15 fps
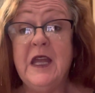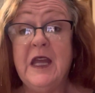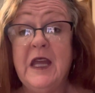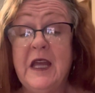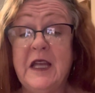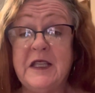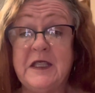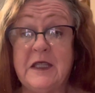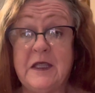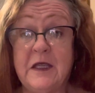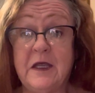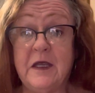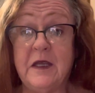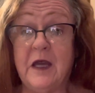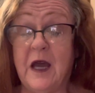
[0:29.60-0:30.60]
It's
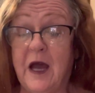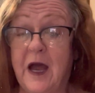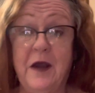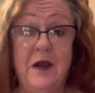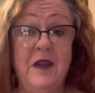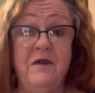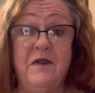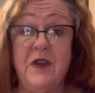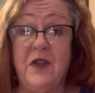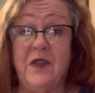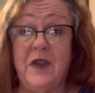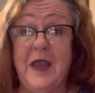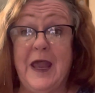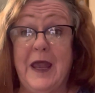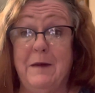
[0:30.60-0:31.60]
I don't even know the
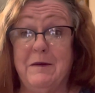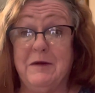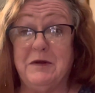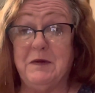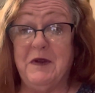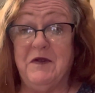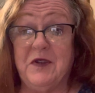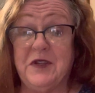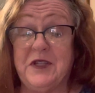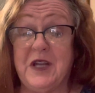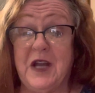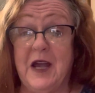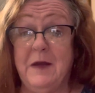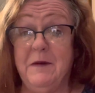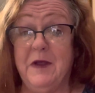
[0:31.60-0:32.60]
name. It's my first
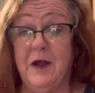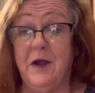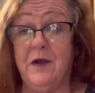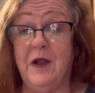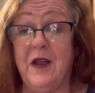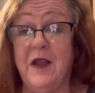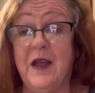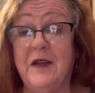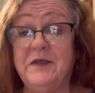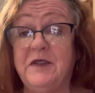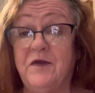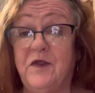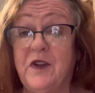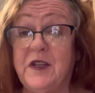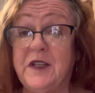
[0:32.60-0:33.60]
time there. I have some
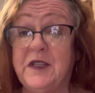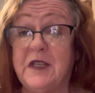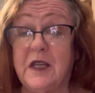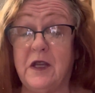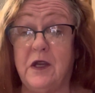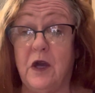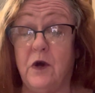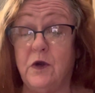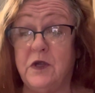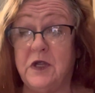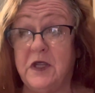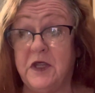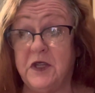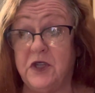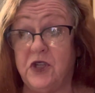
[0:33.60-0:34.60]
friends that go
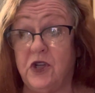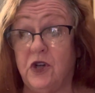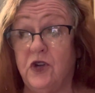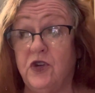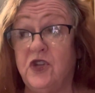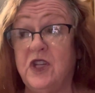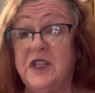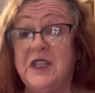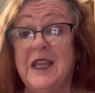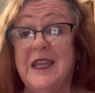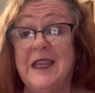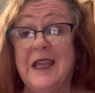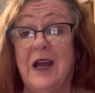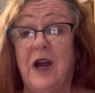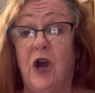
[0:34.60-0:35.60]
to this church. It's
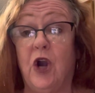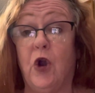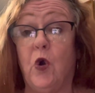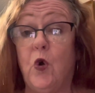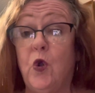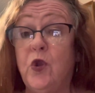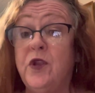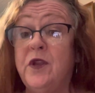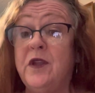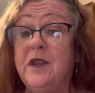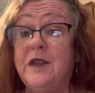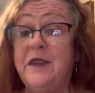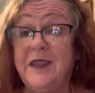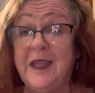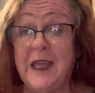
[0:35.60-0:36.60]
in our old
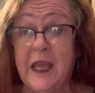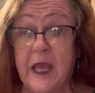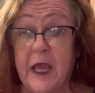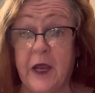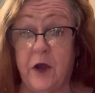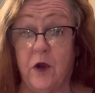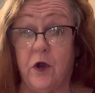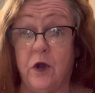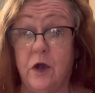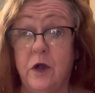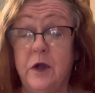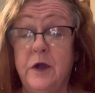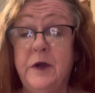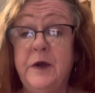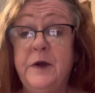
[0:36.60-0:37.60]
theater
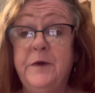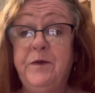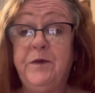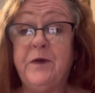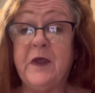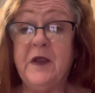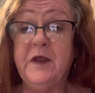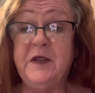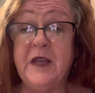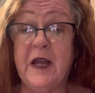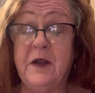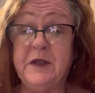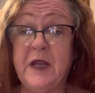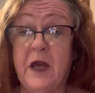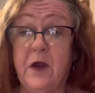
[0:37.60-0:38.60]

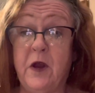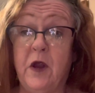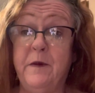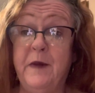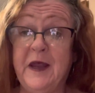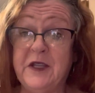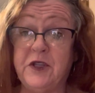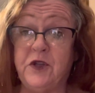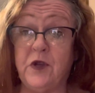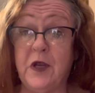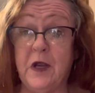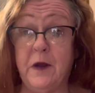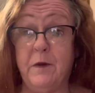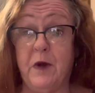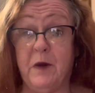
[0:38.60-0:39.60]
downtown on Main Street
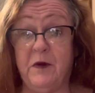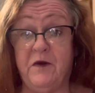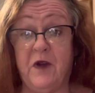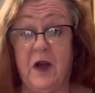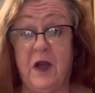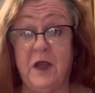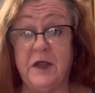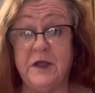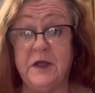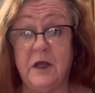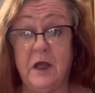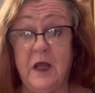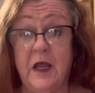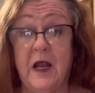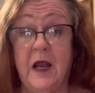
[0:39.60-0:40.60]
in Marble Falls.
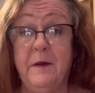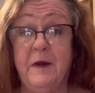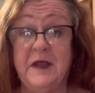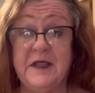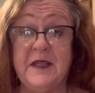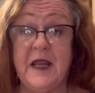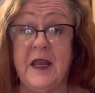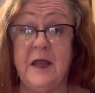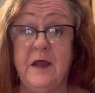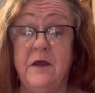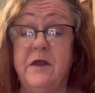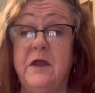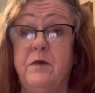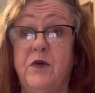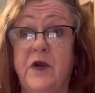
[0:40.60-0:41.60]
And I must say,
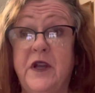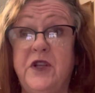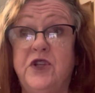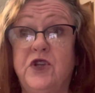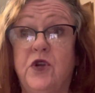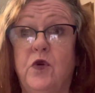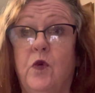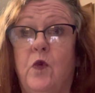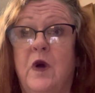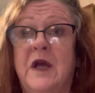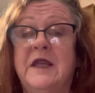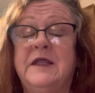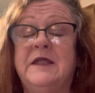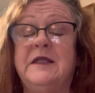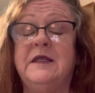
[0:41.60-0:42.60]
the preacher
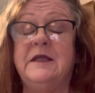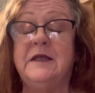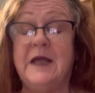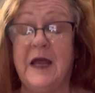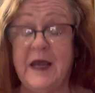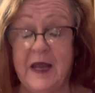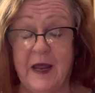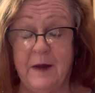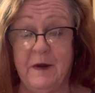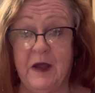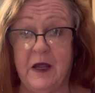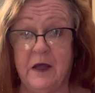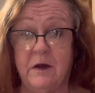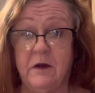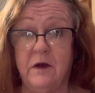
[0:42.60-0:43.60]
was
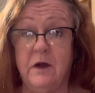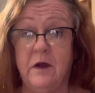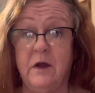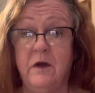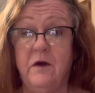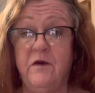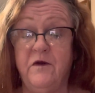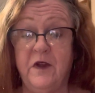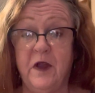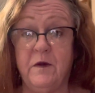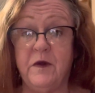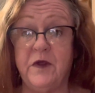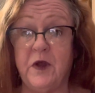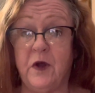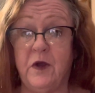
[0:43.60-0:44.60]
dynamic, filled
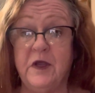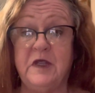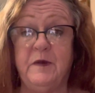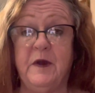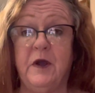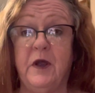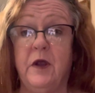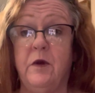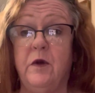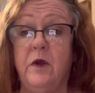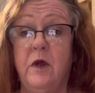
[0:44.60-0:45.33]
with the Holy Spirit,